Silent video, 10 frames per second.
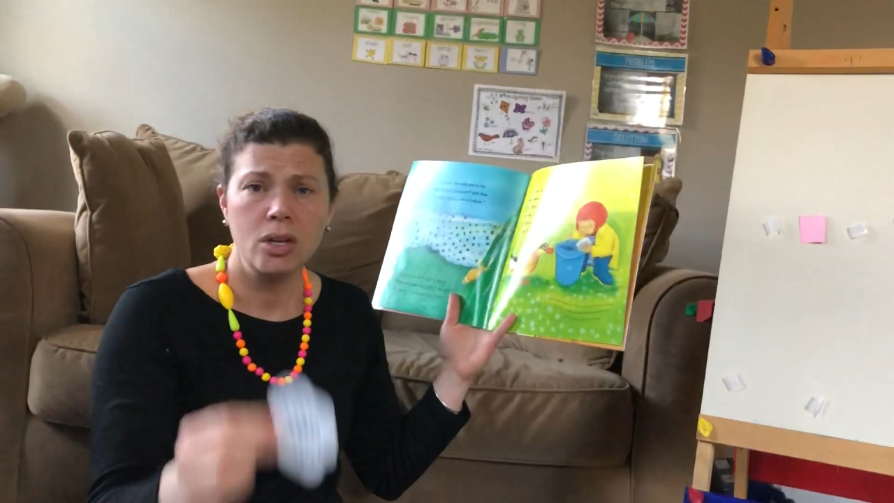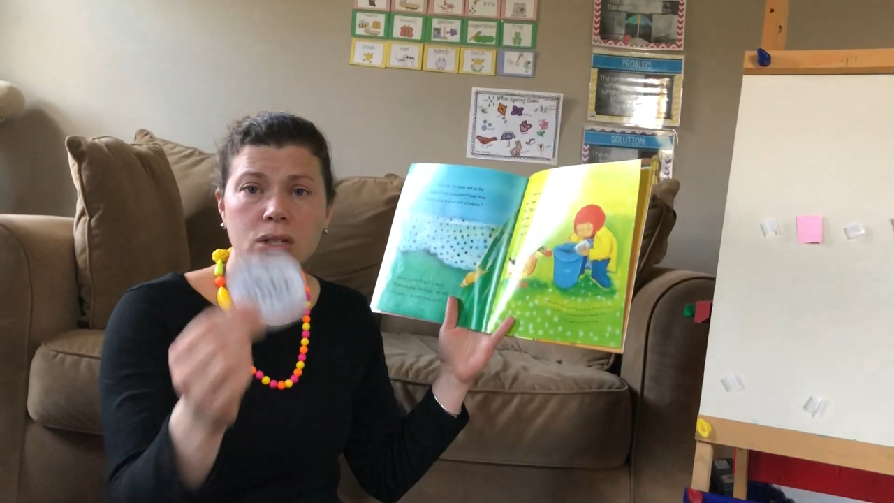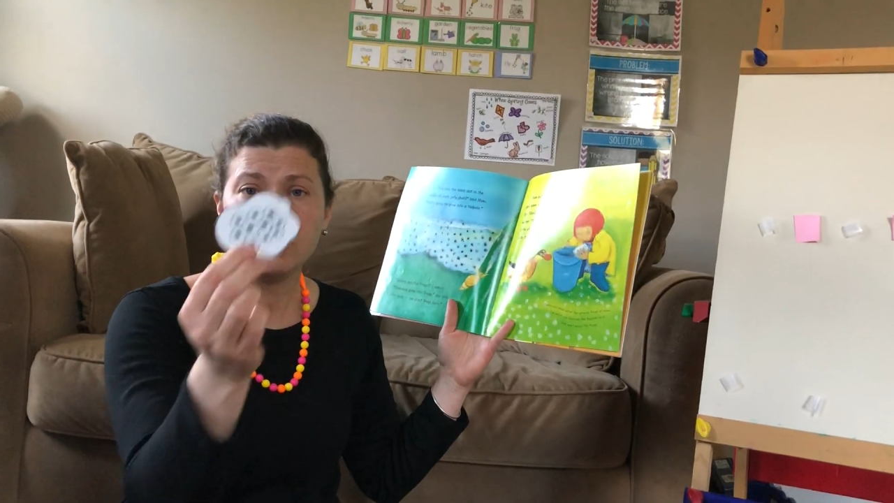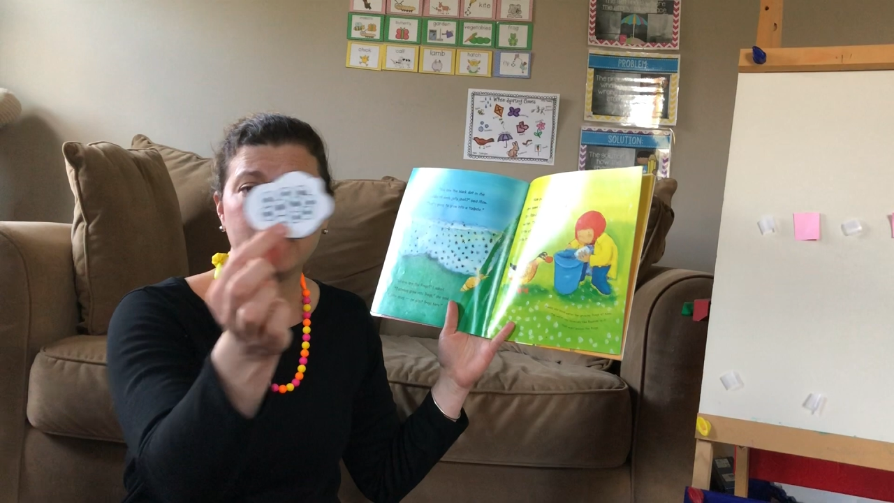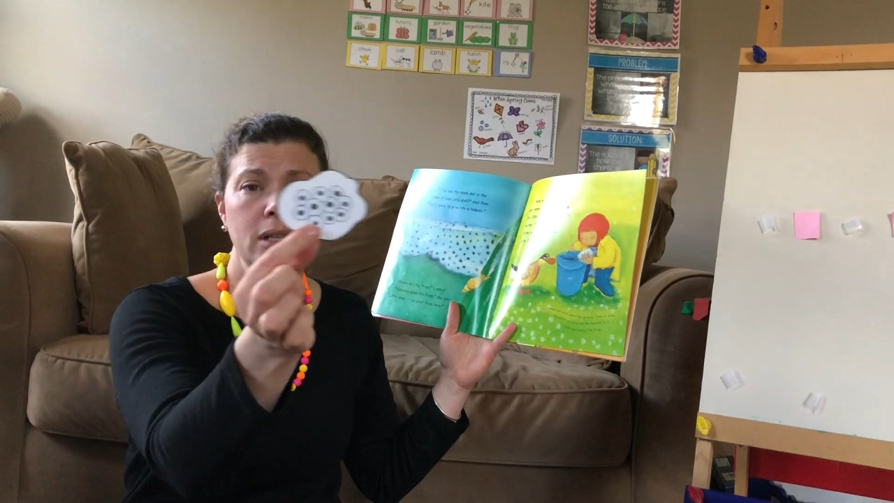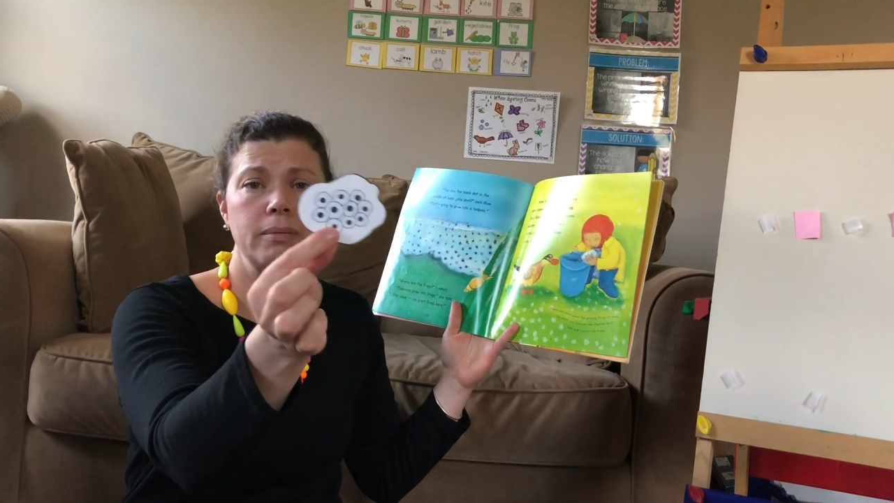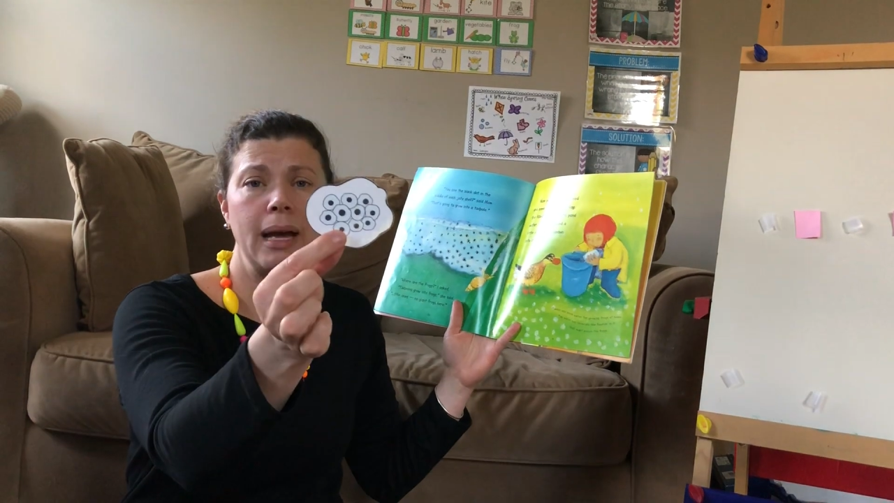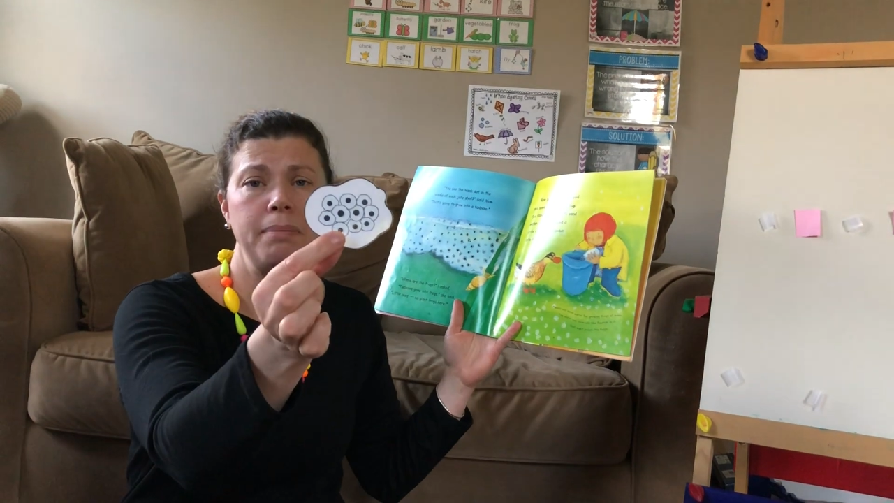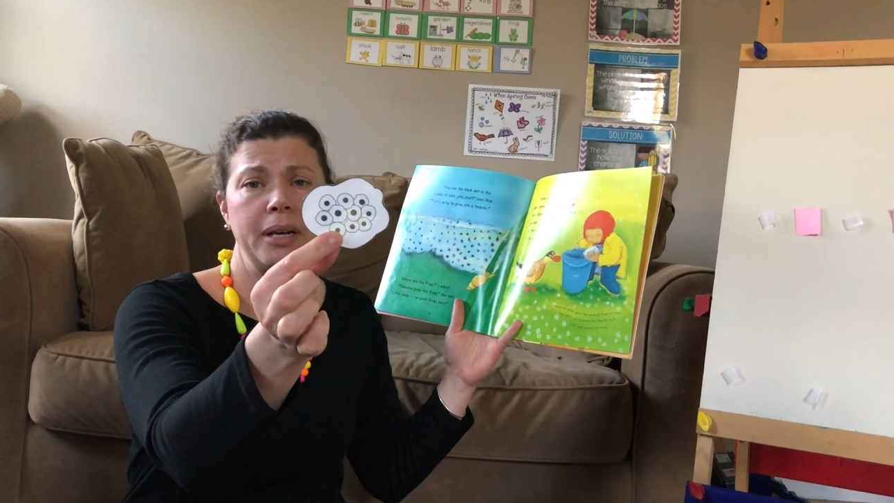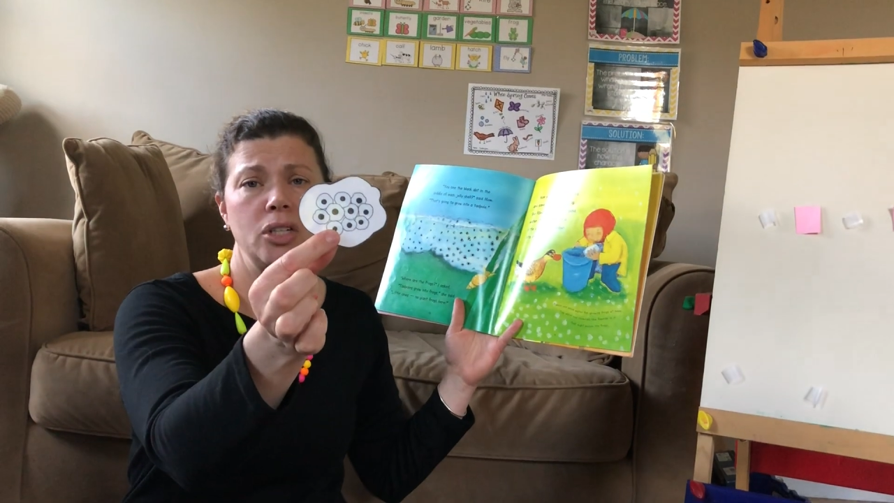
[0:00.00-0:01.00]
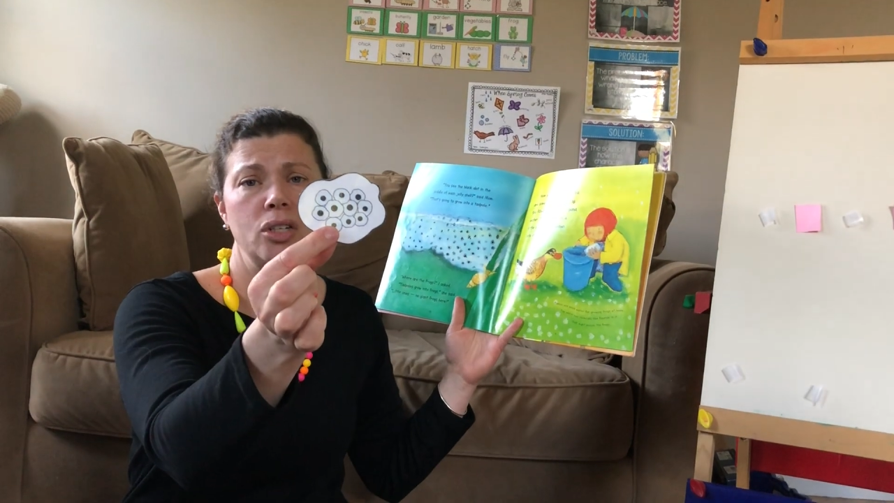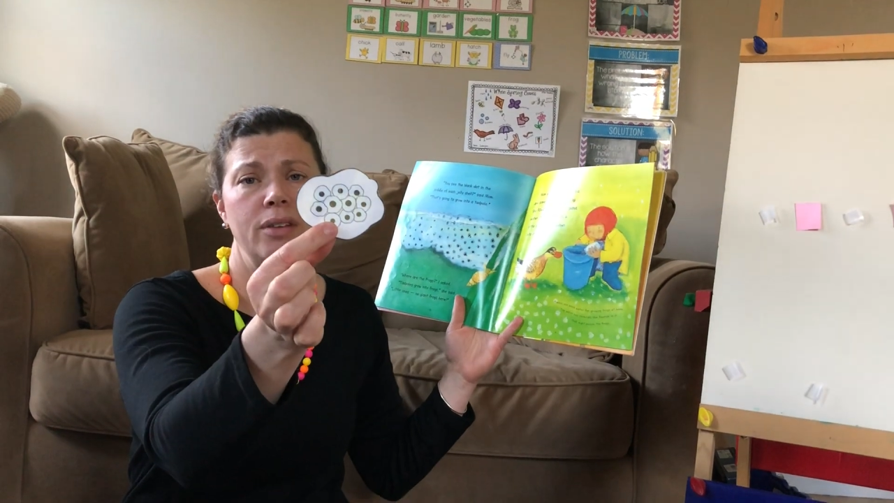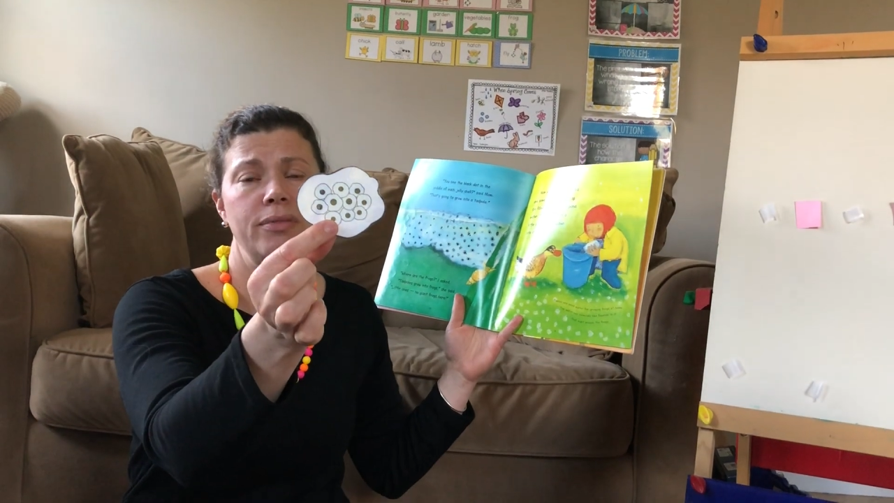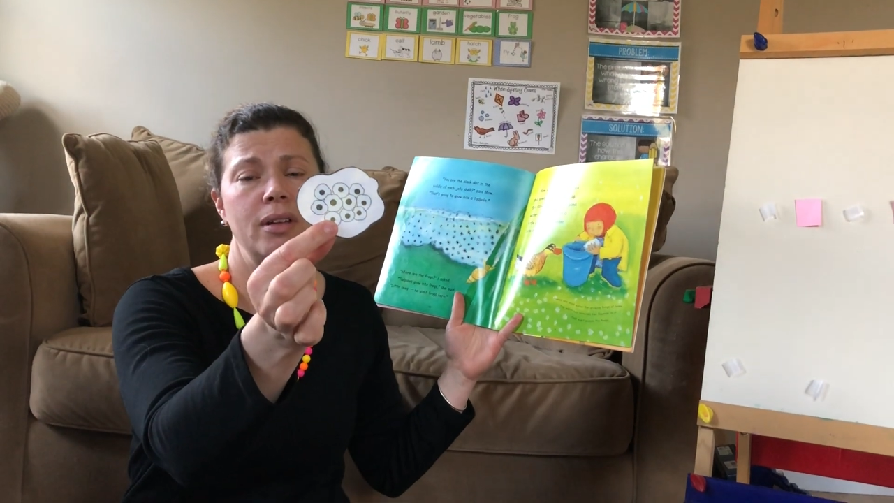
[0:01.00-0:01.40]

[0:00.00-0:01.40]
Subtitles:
So here's my picture of